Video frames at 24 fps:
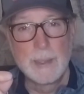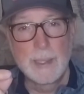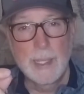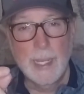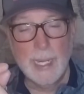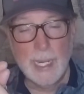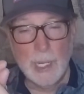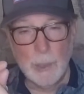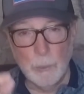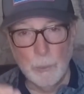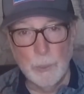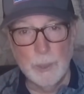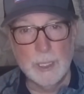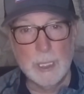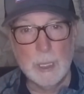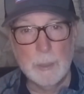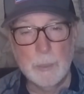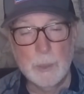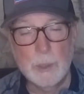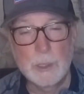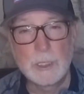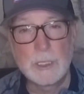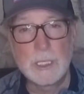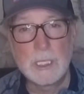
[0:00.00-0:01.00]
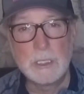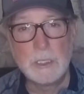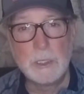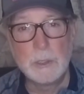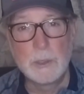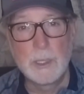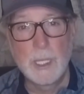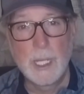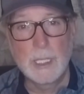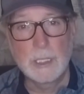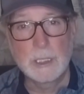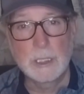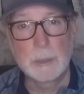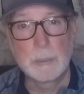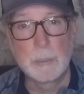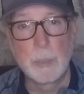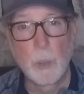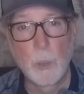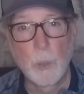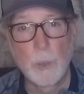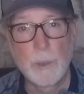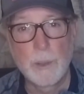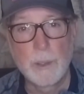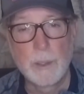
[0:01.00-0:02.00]
And I really appreciate you guys'
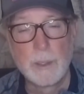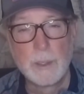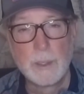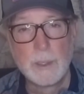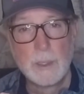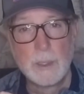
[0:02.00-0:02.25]
support